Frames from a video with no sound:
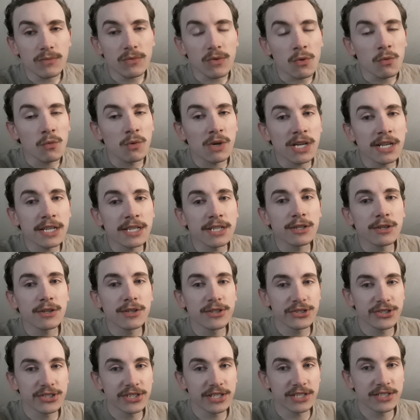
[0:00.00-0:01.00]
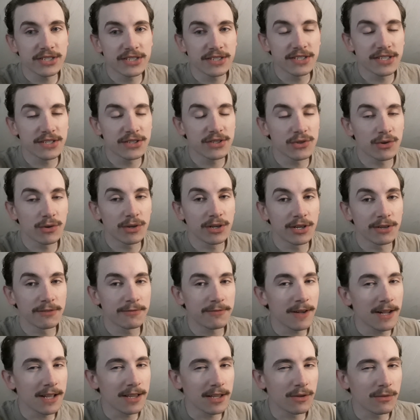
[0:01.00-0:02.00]
What kind of Courier 6 is this story going to
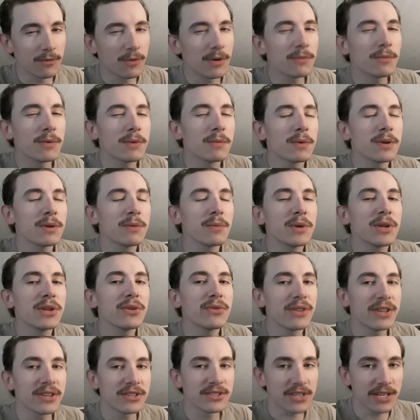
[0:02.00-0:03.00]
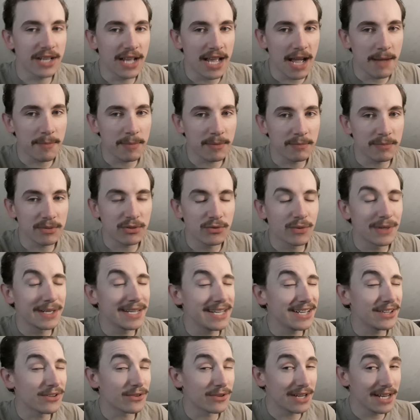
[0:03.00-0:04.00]
follow? What, what, what do you think is going to happen between
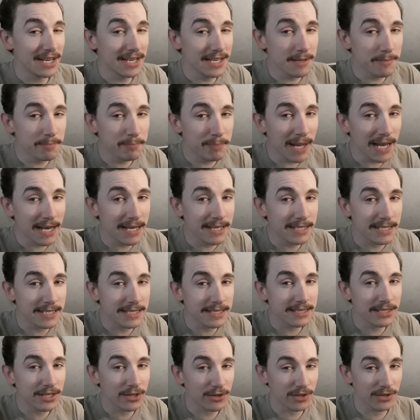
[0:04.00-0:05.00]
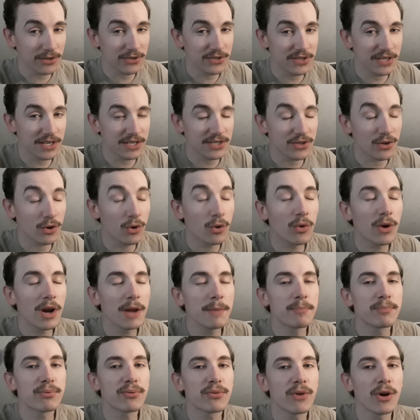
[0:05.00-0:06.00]
either an independent Courier 6 or a
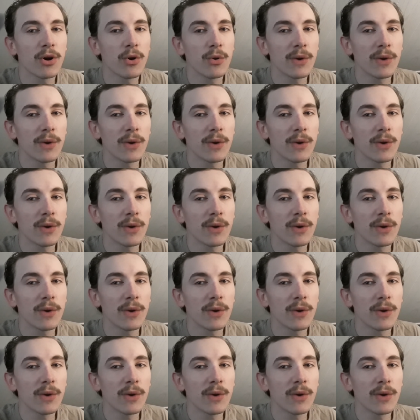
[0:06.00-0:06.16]
pro